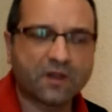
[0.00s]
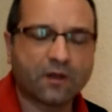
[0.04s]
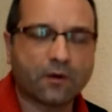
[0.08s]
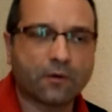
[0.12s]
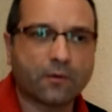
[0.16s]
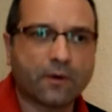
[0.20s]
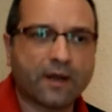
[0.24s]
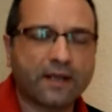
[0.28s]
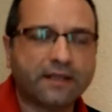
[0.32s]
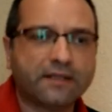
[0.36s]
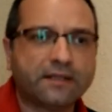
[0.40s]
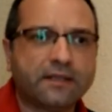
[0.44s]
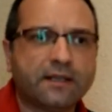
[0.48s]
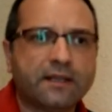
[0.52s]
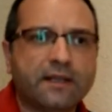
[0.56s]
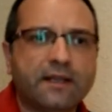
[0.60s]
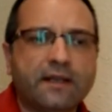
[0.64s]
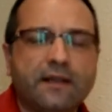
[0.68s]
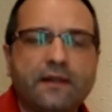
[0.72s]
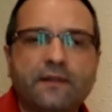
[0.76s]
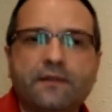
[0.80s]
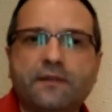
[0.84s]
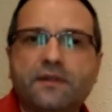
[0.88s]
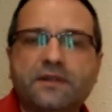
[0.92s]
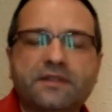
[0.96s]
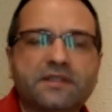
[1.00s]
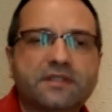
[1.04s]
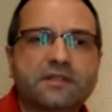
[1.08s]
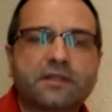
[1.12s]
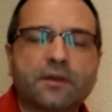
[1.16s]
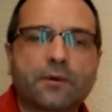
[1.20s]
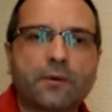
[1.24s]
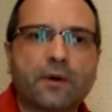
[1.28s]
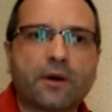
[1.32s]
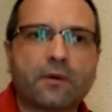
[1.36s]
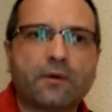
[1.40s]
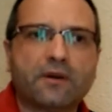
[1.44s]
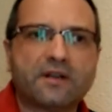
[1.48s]
Alright, this is a
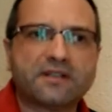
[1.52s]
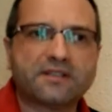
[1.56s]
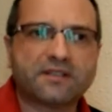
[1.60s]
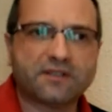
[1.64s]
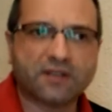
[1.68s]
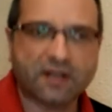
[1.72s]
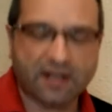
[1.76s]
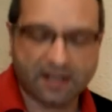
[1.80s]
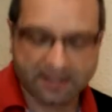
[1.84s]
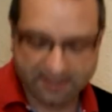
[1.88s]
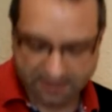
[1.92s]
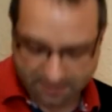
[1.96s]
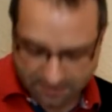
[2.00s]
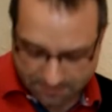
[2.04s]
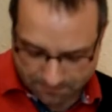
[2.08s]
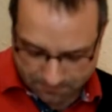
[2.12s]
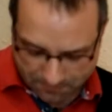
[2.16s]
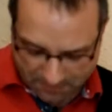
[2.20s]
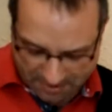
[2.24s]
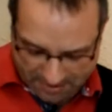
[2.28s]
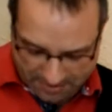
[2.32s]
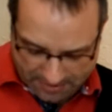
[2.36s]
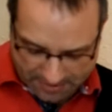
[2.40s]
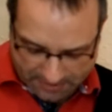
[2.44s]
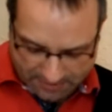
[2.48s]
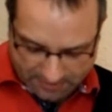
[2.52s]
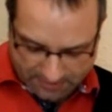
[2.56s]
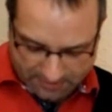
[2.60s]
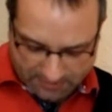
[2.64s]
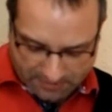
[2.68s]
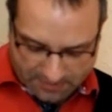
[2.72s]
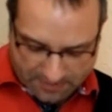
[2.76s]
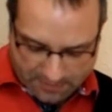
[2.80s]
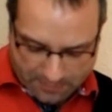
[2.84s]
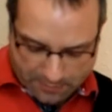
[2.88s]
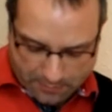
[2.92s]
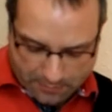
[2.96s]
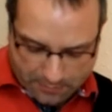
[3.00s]
regular Stratocaster.
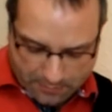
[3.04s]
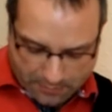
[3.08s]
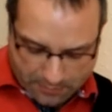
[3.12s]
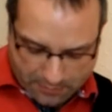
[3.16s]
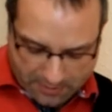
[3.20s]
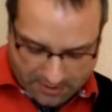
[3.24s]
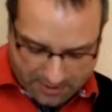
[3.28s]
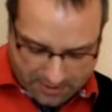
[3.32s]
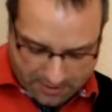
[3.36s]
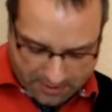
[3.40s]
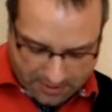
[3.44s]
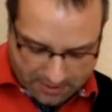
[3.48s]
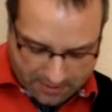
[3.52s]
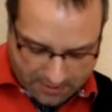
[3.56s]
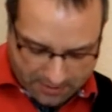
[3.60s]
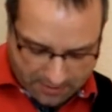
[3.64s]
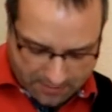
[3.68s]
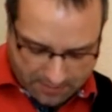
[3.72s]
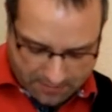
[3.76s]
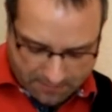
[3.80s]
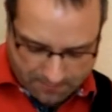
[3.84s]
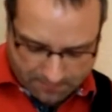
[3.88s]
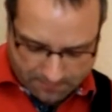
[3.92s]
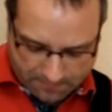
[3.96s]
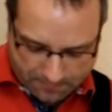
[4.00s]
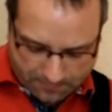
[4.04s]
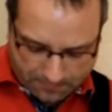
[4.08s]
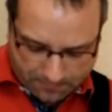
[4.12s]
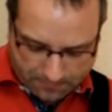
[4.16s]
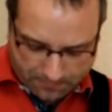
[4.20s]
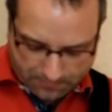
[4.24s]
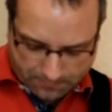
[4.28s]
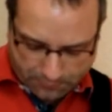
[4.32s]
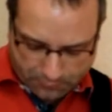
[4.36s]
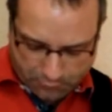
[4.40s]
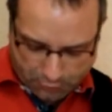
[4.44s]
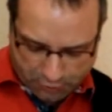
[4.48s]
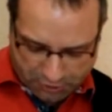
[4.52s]
The
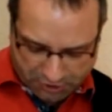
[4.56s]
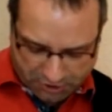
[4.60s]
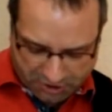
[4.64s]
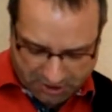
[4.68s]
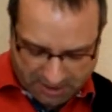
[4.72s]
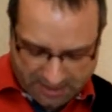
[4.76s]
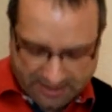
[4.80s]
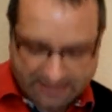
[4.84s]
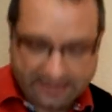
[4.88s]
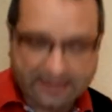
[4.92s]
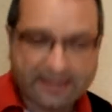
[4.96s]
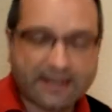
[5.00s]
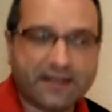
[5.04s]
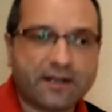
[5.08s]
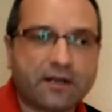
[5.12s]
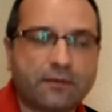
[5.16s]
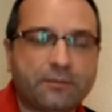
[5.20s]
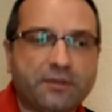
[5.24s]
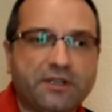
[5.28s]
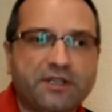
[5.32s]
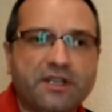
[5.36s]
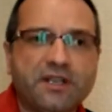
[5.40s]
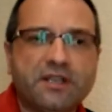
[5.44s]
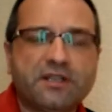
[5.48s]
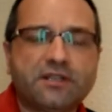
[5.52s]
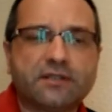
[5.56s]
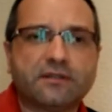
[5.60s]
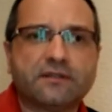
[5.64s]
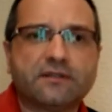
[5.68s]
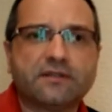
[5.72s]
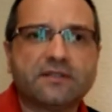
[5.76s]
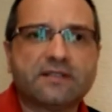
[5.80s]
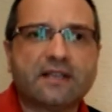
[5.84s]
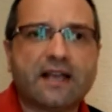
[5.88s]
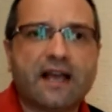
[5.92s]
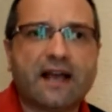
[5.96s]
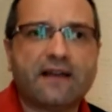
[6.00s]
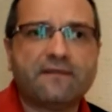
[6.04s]
bridge and neck
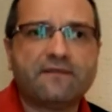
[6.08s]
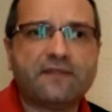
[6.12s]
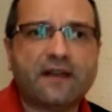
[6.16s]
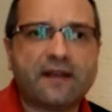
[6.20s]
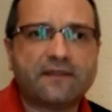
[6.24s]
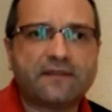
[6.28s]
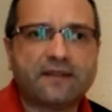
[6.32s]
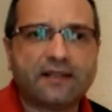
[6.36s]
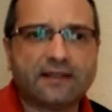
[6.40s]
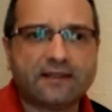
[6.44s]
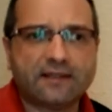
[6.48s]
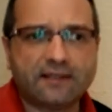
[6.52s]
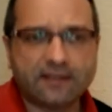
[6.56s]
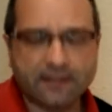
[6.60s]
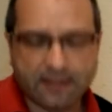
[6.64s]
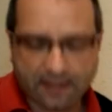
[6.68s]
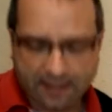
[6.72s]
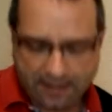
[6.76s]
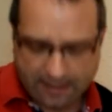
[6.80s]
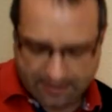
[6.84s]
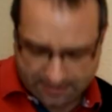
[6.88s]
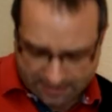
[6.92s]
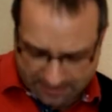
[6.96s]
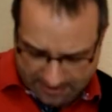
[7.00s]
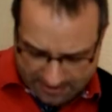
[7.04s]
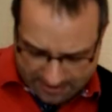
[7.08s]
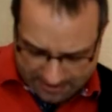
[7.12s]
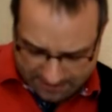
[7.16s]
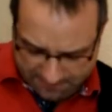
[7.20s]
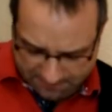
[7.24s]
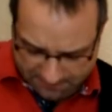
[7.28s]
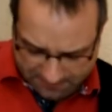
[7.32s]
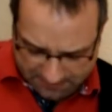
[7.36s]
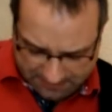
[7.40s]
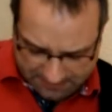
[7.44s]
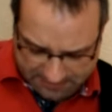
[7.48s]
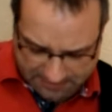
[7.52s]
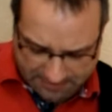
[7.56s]
combinations, I've
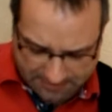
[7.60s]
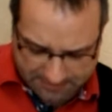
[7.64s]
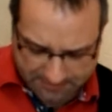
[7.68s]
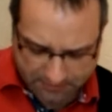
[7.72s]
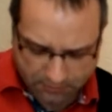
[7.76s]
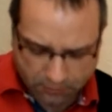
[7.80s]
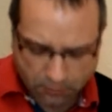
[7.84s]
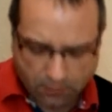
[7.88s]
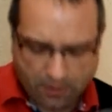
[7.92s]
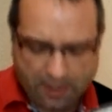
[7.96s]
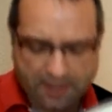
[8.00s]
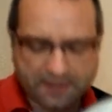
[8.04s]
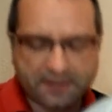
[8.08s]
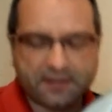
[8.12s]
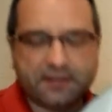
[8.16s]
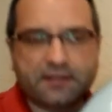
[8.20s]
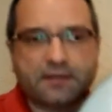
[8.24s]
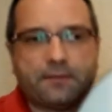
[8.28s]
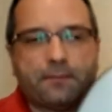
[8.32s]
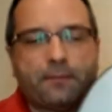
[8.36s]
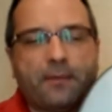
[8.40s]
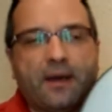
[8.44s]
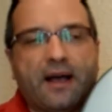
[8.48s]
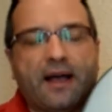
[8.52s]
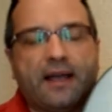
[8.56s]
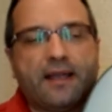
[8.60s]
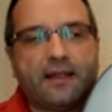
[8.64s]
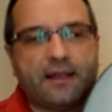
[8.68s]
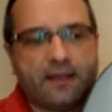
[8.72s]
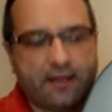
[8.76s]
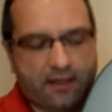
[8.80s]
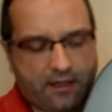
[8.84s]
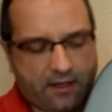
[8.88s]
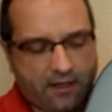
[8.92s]
decided to add it by